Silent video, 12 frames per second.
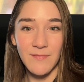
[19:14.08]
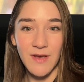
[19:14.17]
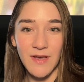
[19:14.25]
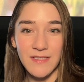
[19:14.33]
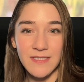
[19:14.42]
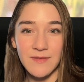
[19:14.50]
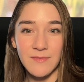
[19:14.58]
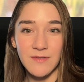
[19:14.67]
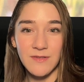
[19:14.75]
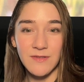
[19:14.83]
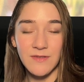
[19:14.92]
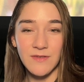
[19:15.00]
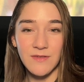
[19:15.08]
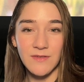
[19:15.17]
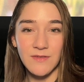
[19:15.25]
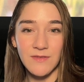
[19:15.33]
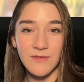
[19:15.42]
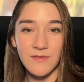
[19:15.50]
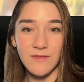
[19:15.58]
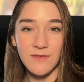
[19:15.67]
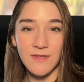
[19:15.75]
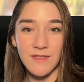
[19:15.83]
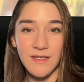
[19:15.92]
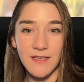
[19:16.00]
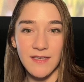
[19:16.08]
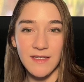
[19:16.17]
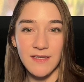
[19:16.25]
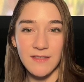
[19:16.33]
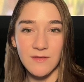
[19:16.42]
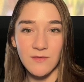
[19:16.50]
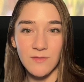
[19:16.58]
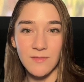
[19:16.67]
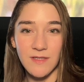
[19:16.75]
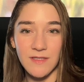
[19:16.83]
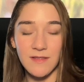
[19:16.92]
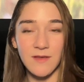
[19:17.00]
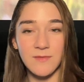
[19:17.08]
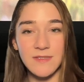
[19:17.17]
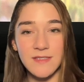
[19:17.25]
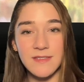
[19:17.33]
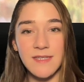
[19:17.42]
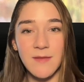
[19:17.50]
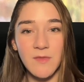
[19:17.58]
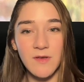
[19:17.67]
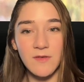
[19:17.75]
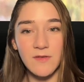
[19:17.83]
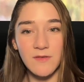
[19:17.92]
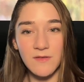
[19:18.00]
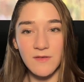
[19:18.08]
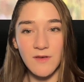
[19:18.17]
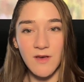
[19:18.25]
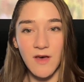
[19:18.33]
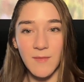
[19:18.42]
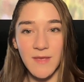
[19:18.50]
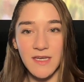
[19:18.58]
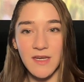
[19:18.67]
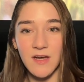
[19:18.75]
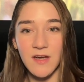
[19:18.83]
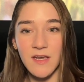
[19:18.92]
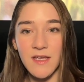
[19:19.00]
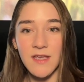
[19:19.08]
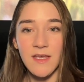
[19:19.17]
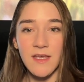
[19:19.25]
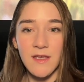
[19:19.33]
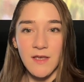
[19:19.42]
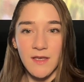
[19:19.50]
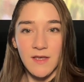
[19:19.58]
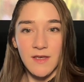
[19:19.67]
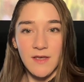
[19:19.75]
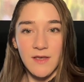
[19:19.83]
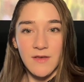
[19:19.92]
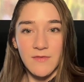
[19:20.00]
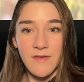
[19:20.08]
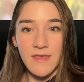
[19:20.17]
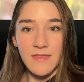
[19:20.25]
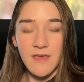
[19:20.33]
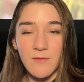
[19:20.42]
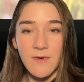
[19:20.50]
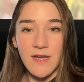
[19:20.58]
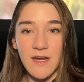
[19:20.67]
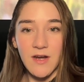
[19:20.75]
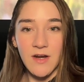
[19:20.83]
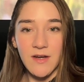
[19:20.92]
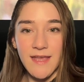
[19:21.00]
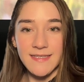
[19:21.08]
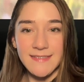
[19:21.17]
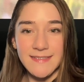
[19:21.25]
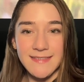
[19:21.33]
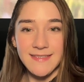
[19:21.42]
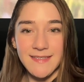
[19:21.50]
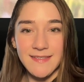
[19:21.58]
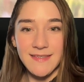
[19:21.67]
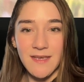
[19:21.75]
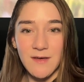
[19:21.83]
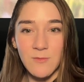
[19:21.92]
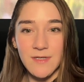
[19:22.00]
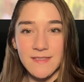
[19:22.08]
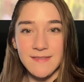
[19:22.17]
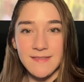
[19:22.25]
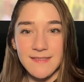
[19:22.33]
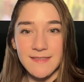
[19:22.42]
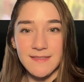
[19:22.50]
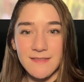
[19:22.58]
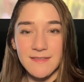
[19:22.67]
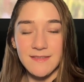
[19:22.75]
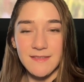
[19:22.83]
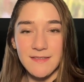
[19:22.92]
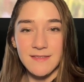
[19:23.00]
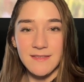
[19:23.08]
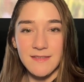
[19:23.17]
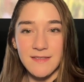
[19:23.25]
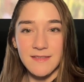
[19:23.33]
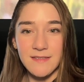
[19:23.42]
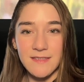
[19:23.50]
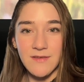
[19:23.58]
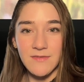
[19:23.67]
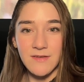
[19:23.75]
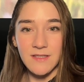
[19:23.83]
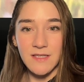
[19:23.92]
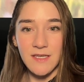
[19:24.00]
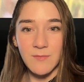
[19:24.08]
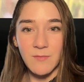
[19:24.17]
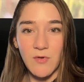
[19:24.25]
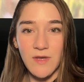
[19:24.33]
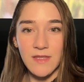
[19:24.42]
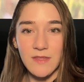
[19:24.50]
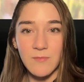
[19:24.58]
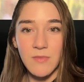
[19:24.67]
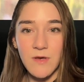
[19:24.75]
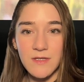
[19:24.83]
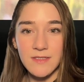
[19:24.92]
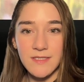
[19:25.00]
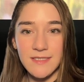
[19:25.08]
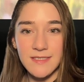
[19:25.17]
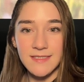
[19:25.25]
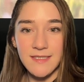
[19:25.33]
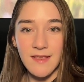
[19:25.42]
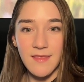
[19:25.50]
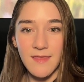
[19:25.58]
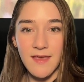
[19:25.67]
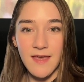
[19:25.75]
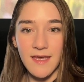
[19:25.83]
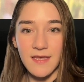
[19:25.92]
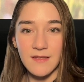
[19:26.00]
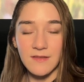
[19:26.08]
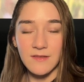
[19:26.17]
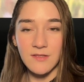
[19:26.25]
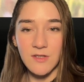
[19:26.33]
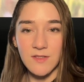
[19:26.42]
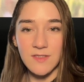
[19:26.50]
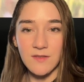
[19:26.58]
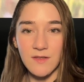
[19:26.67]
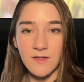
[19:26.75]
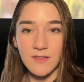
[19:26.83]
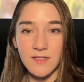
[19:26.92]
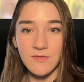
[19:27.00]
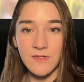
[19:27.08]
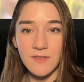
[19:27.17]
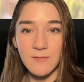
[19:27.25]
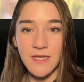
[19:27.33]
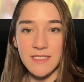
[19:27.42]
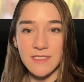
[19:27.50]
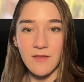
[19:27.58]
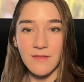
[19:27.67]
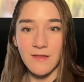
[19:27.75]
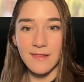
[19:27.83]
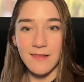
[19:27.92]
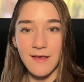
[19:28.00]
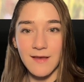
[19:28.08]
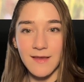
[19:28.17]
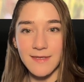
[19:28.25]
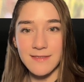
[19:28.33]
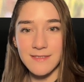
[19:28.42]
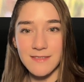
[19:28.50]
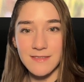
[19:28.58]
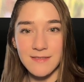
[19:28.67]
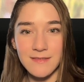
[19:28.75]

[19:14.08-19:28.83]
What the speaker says: Possible that, that was the same comment here. Faith had red hair. Yes, that was definitely a point in the books that looks a little different based on the locket.